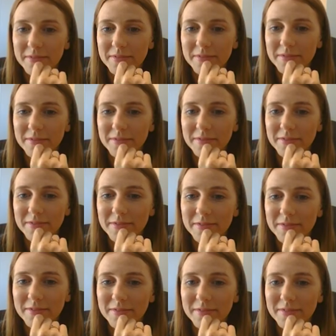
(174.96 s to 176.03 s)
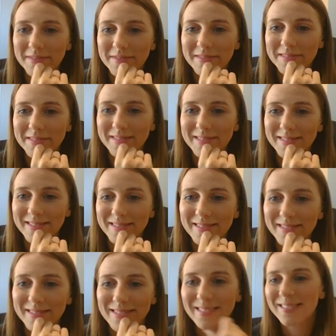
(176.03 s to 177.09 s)

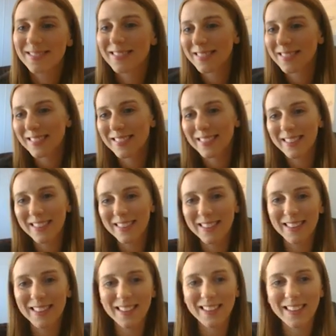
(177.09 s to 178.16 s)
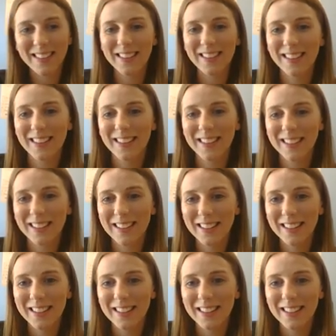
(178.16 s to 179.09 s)
(silent)